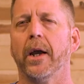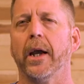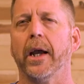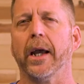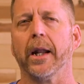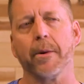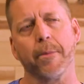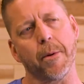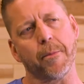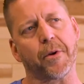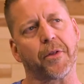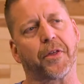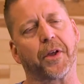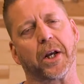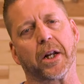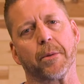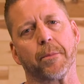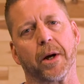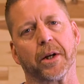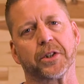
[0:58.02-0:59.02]
And I remember
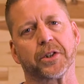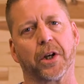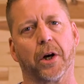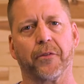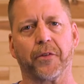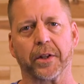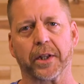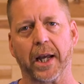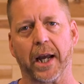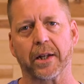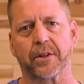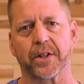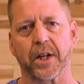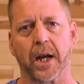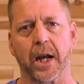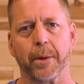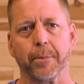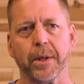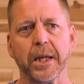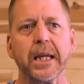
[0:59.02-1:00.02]
thinking to myself at that
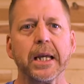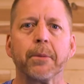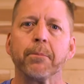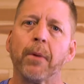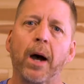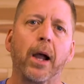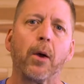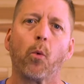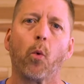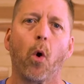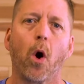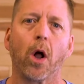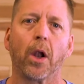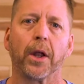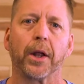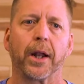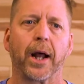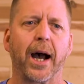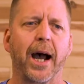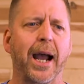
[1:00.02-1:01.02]
time, in my
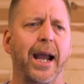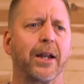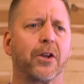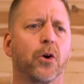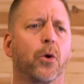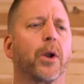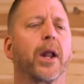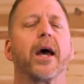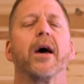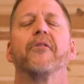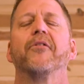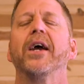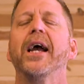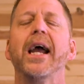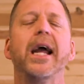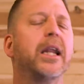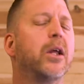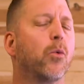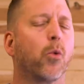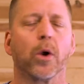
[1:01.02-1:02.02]
wallet, I don't have
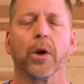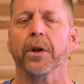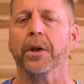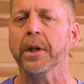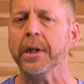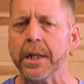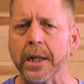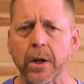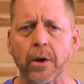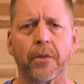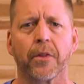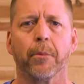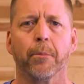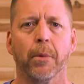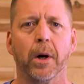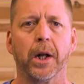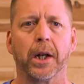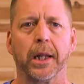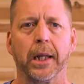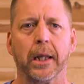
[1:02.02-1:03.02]
anywhere near the
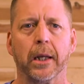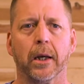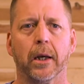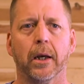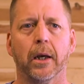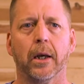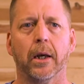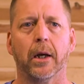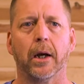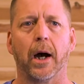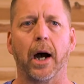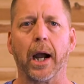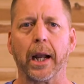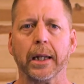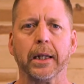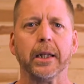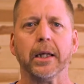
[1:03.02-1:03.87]
money I